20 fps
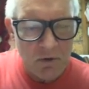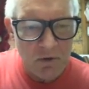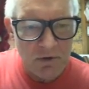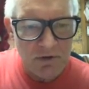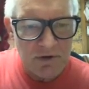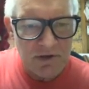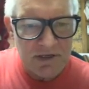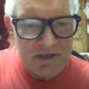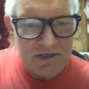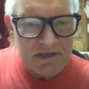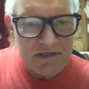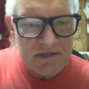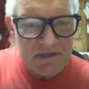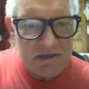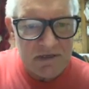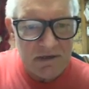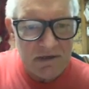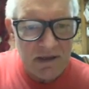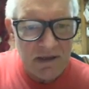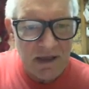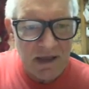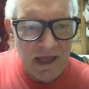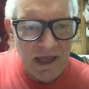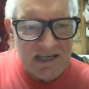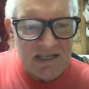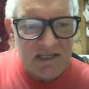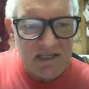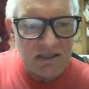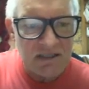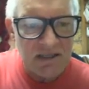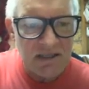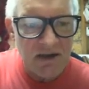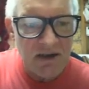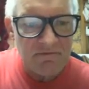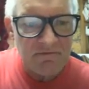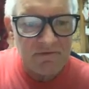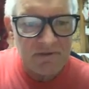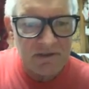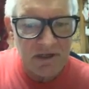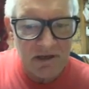soul has
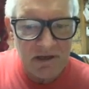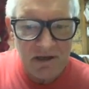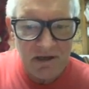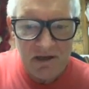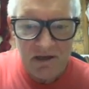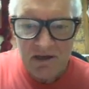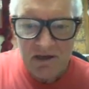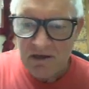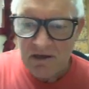left